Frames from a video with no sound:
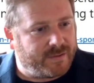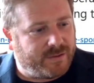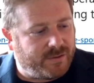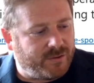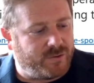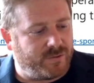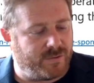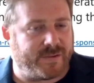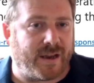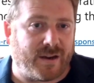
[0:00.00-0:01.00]

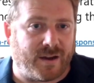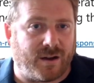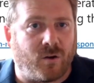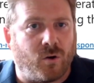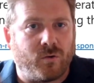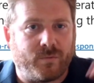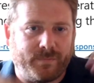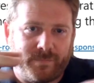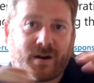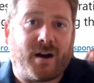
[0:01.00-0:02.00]
are all
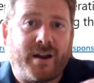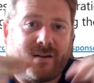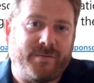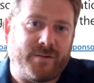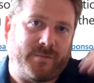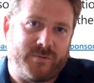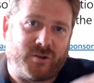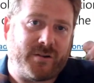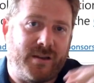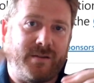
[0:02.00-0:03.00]

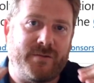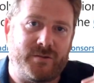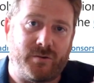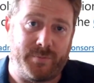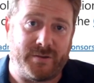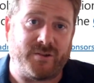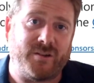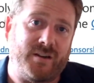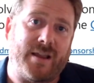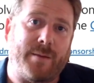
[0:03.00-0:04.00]
jockeying for sort of
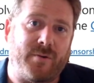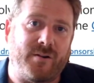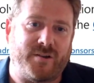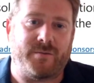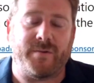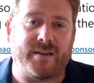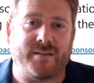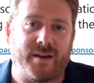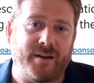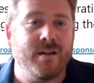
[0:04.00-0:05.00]
position in that project where they
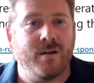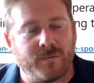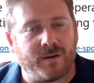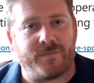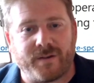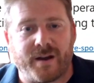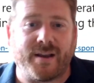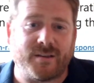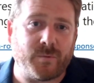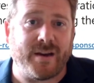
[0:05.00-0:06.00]
say, well,
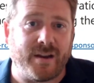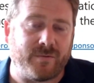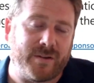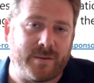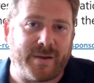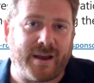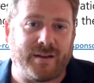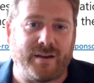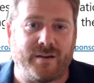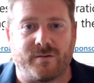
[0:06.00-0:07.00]
finance, we need it really
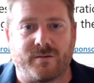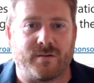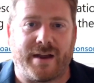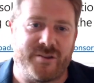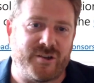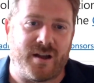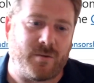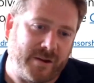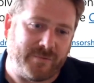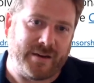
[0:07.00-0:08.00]
badly, or HR,
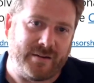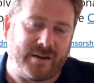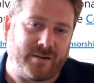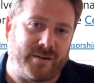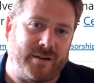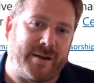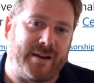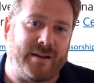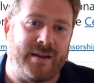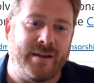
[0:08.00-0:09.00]
we really need it really
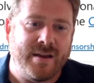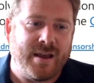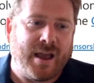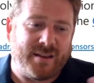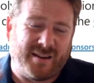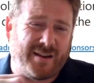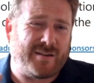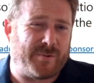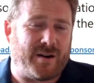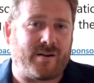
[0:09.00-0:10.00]
badly. And you need
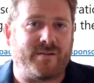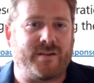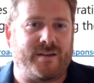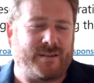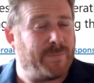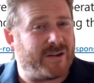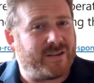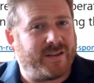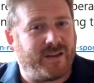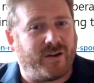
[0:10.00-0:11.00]
to prioritize,
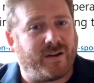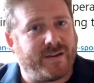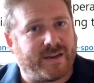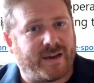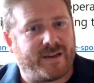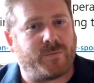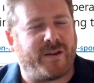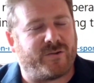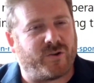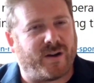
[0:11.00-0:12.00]
especially in the early days where
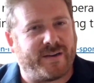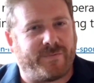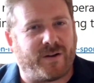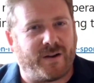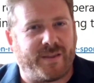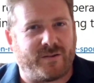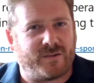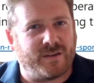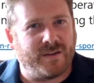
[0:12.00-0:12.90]
you're trying to find those